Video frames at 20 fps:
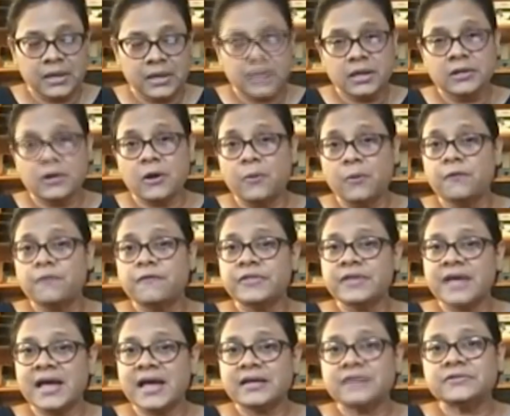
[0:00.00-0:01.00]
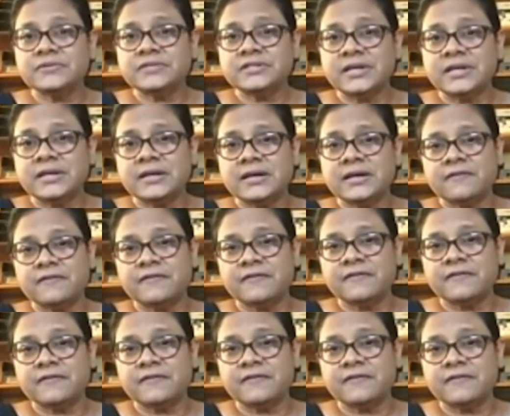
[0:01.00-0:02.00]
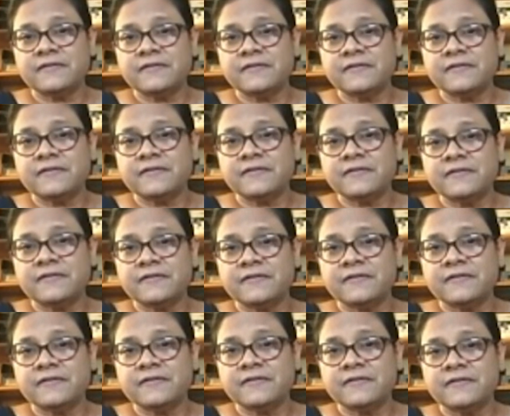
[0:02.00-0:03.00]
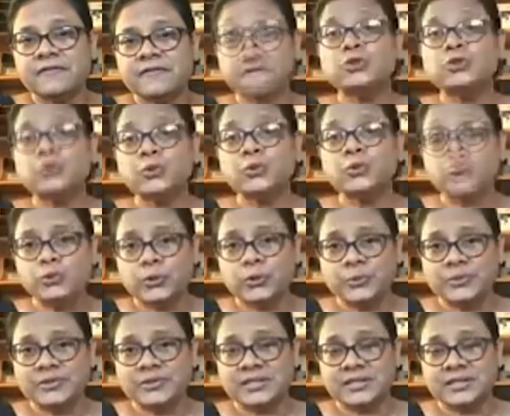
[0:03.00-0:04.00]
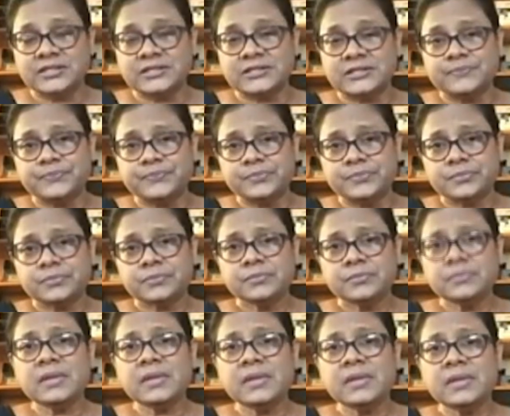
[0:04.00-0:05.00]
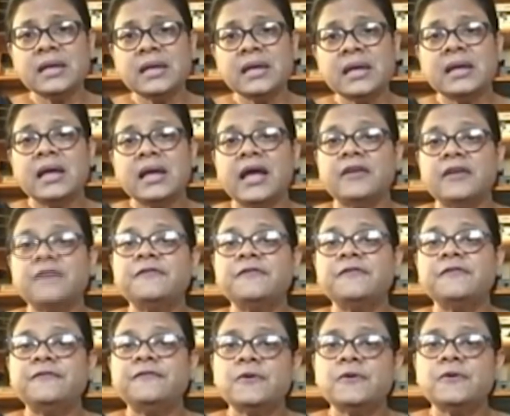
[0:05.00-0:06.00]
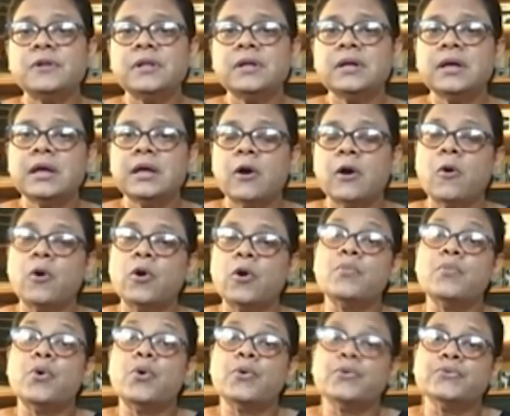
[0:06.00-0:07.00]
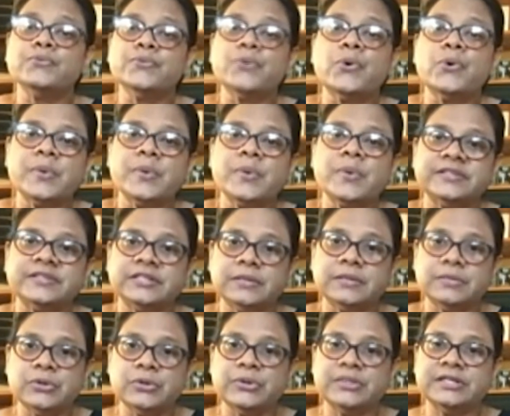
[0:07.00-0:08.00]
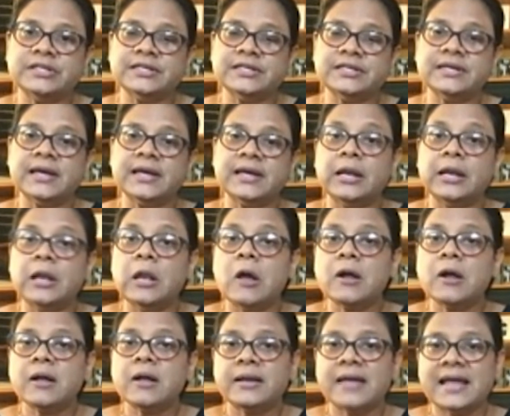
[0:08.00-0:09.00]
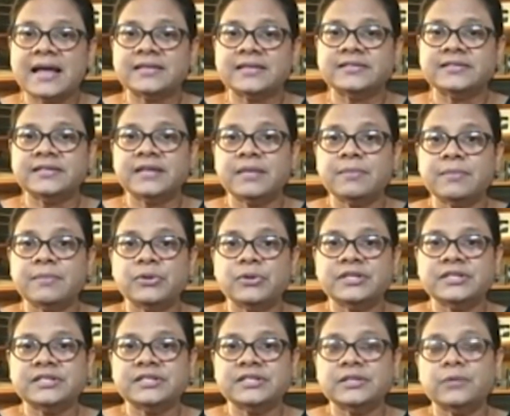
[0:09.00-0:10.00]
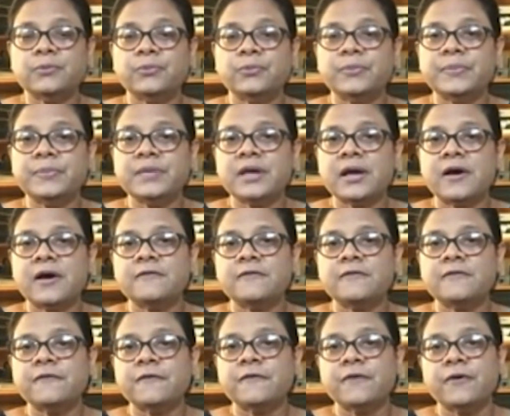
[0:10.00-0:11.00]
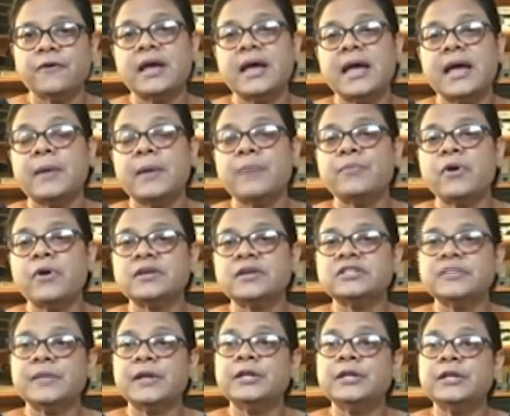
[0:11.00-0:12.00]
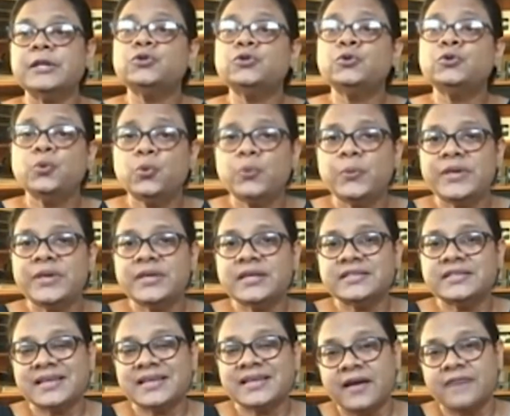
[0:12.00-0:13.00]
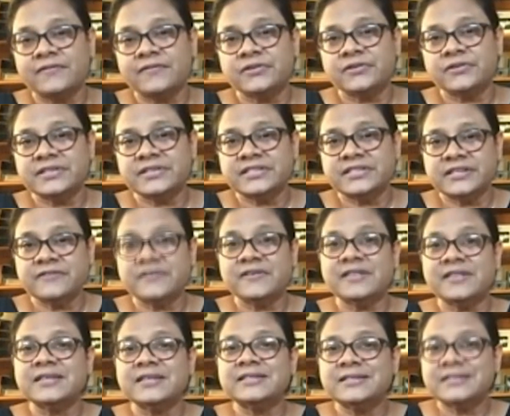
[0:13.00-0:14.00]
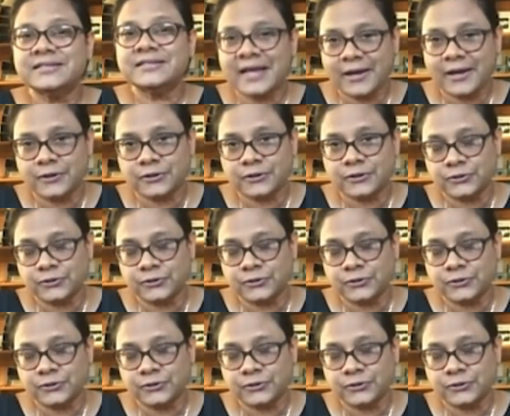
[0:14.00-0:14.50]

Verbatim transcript: Now, for the AstraZeneca vaccine, the AstraZeneca vaccine is two doses, and full or more robust immunity and longer lasting immunity would be conferred approximately two weeks after receiving the second